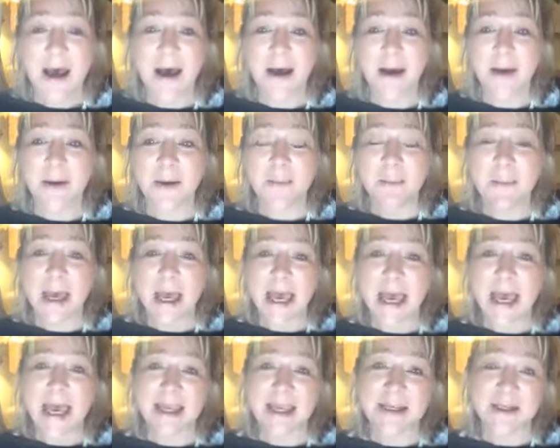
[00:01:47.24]

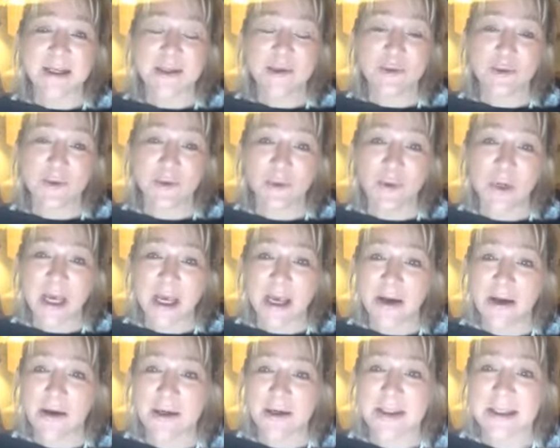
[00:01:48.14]
And all I
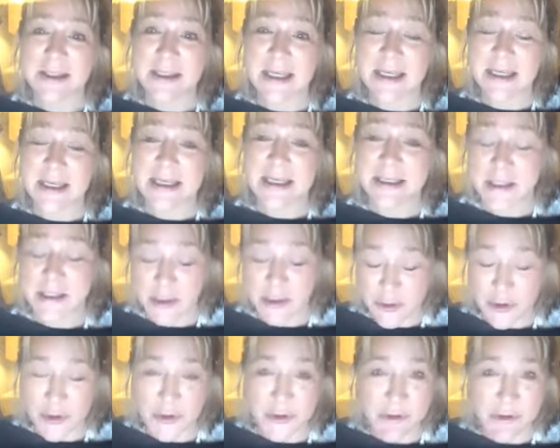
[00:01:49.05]
ask is you
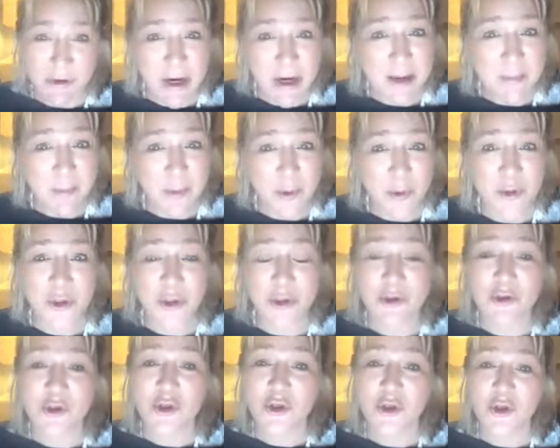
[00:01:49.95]
subscribe on
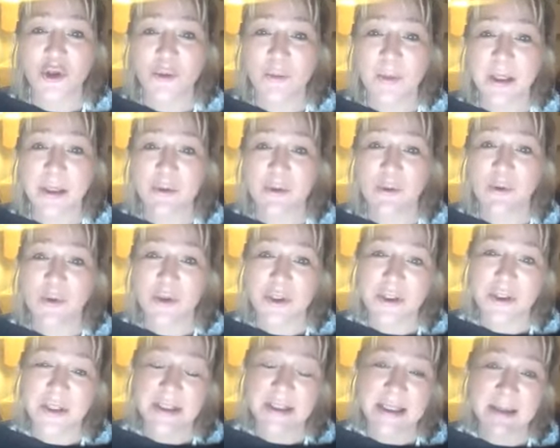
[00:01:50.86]
YouTube in order
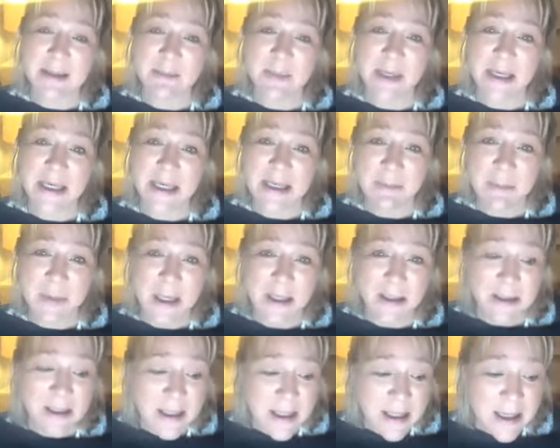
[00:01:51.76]
to send me an
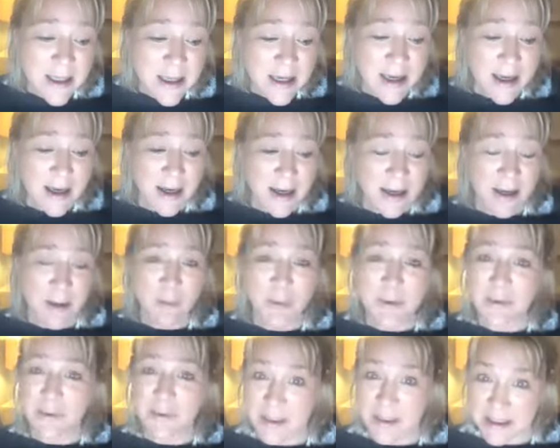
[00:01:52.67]
email.
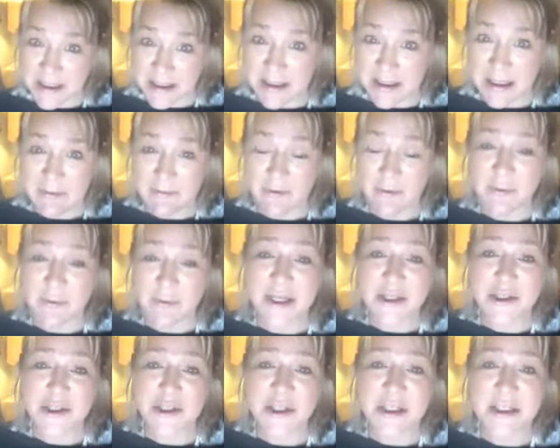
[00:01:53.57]
The
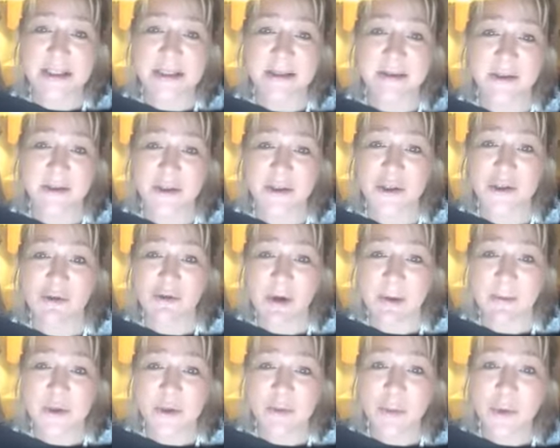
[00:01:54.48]
information is in the
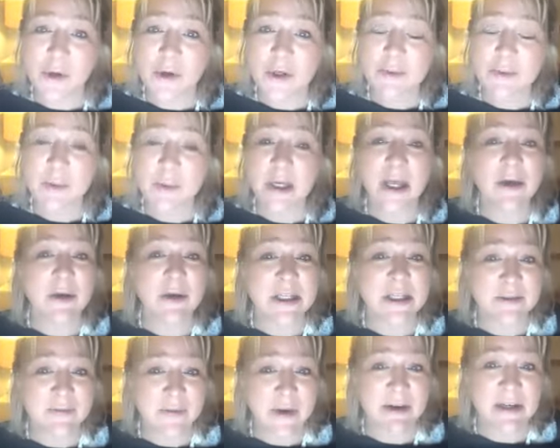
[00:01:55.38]
description box below.
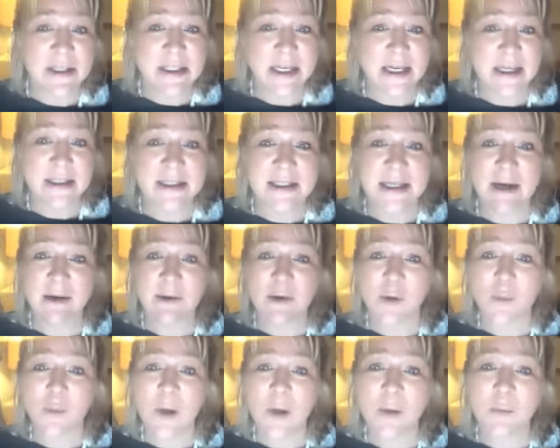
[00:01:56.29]
It's
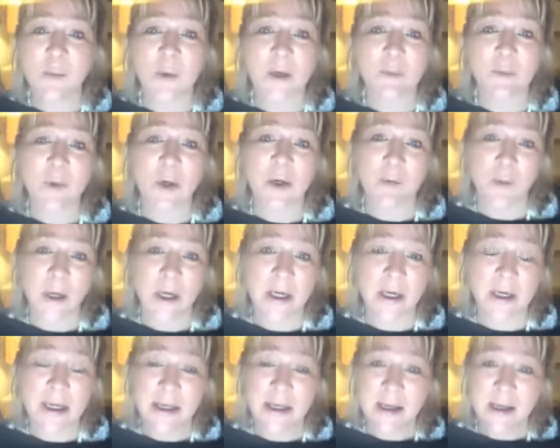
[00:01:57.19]

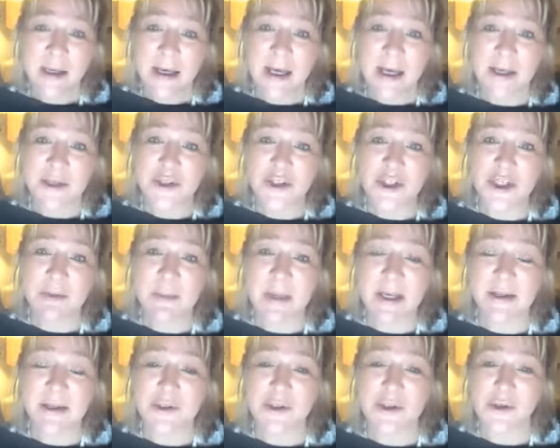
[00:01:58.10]

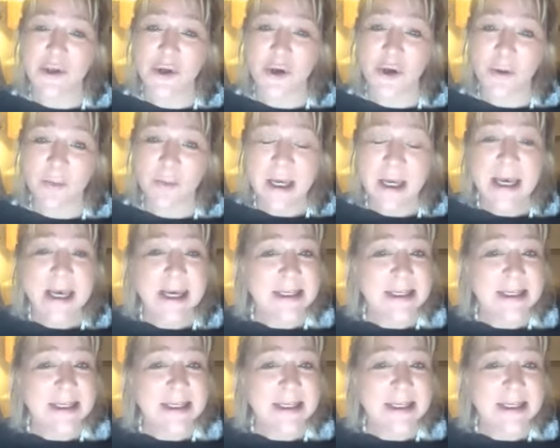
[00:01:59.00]
veritastarot1111@gmail.com.